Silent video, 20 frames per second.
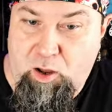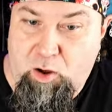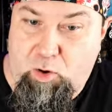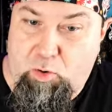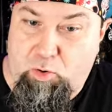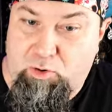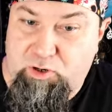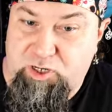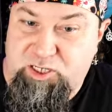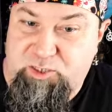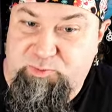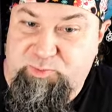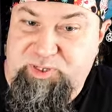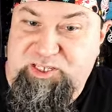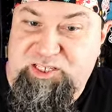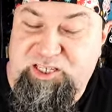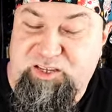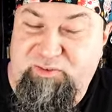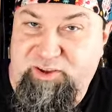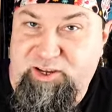or a
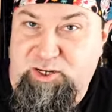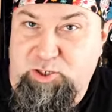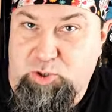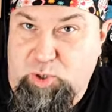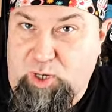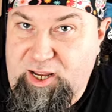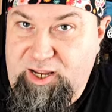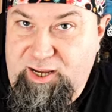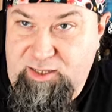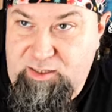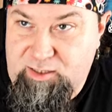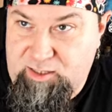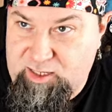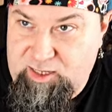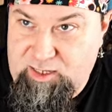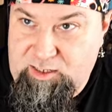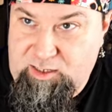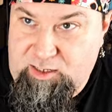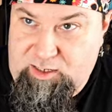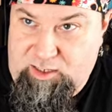specific dragon
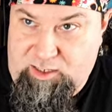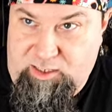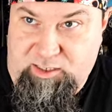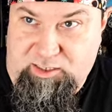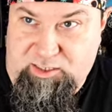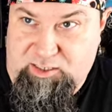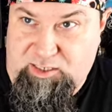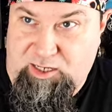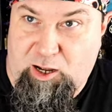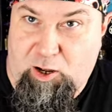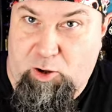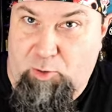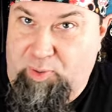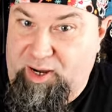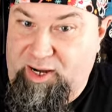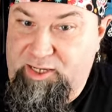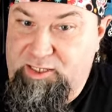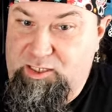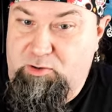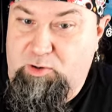that is now
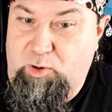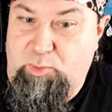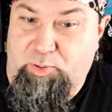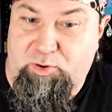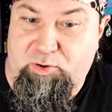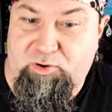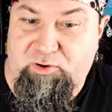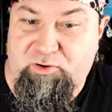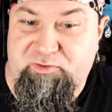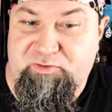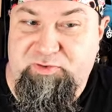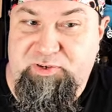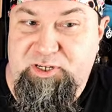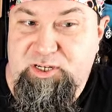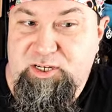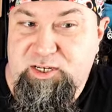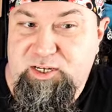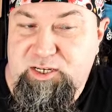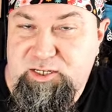Paizo approved.